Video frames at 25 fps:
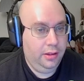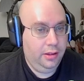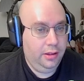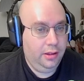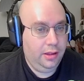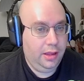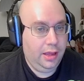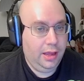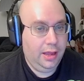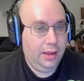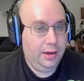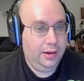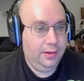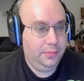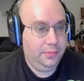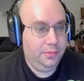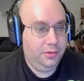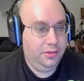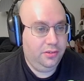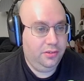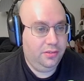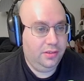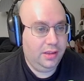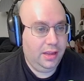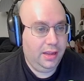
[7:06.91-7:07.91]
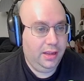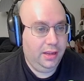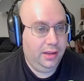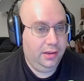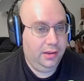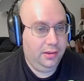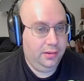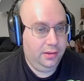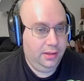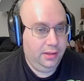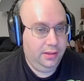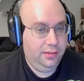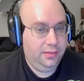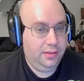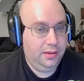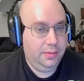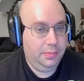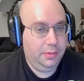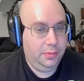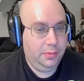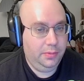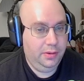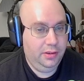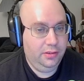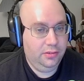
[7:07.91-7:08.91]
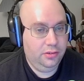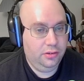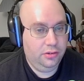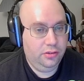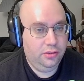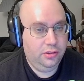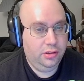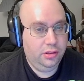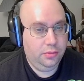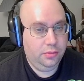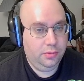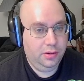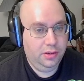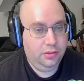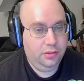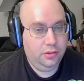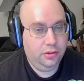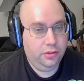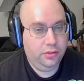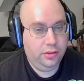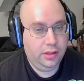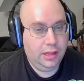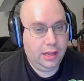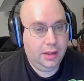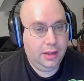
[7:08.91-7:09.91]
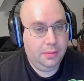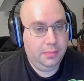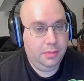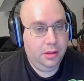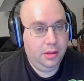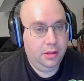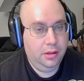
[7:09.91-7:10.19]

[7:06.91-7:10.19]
and it would just say it needs to be researched in the research lab.